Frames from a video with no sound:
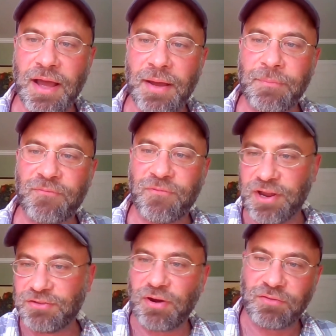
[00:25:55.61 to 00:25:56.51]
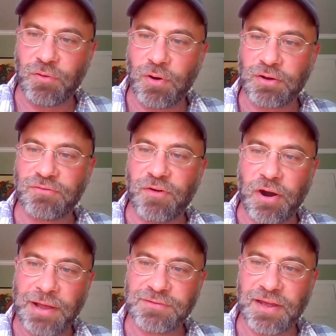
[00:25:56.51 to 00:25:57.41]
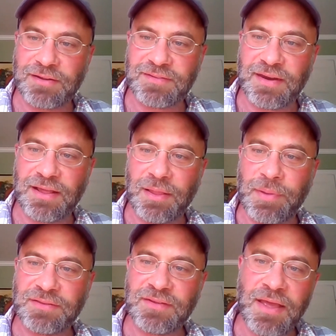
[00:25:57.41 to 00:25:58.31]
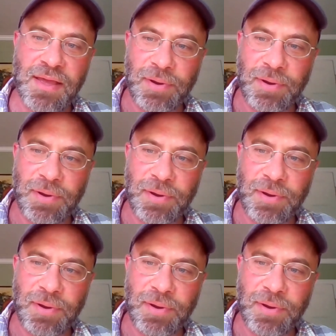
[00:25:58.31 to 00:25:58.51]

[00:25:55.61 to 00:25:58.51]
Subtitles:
for its reservoirs far outside of city limits.